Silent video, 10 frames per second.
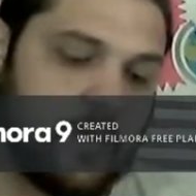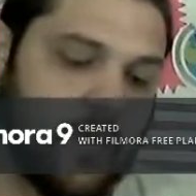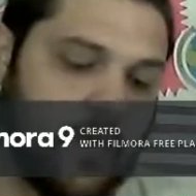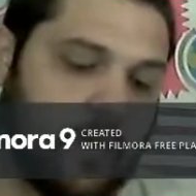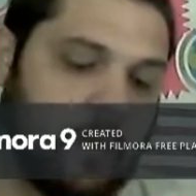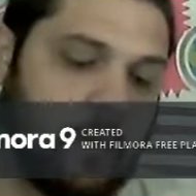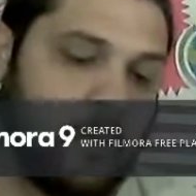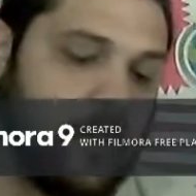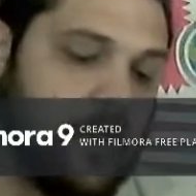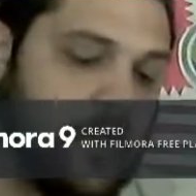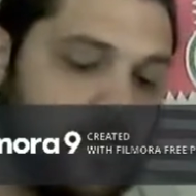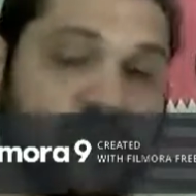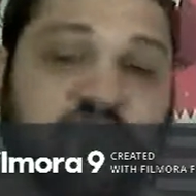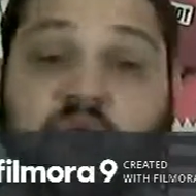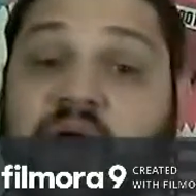
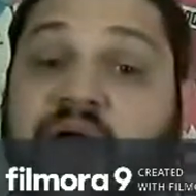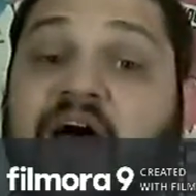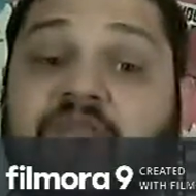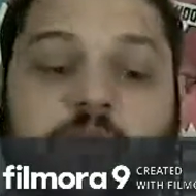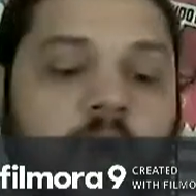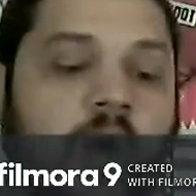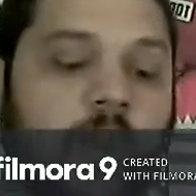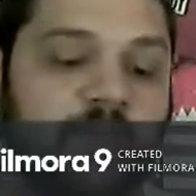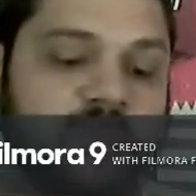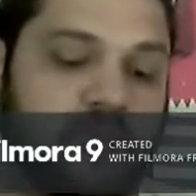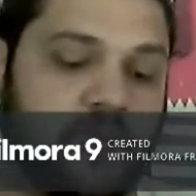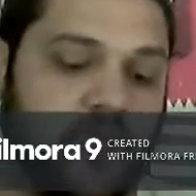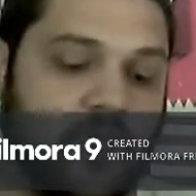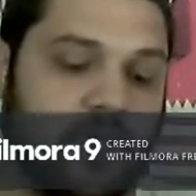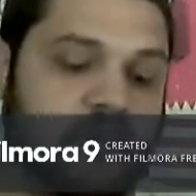But you want to have props.
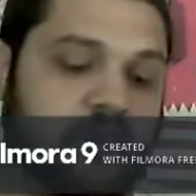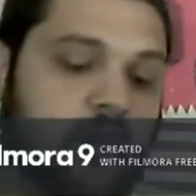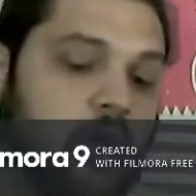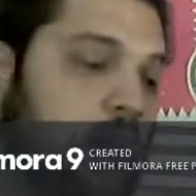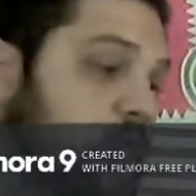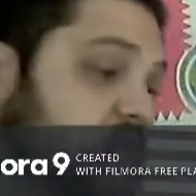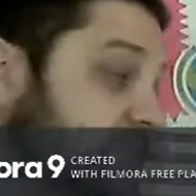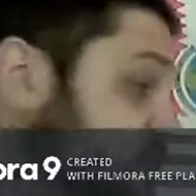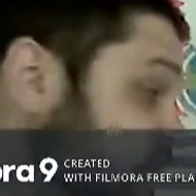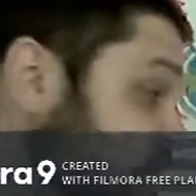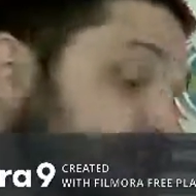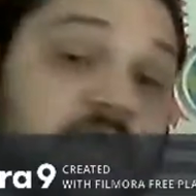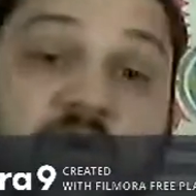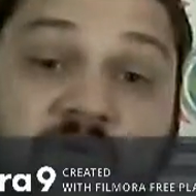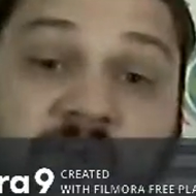So, for instance, I'm
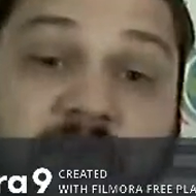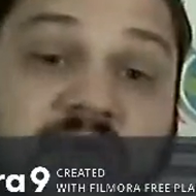talking about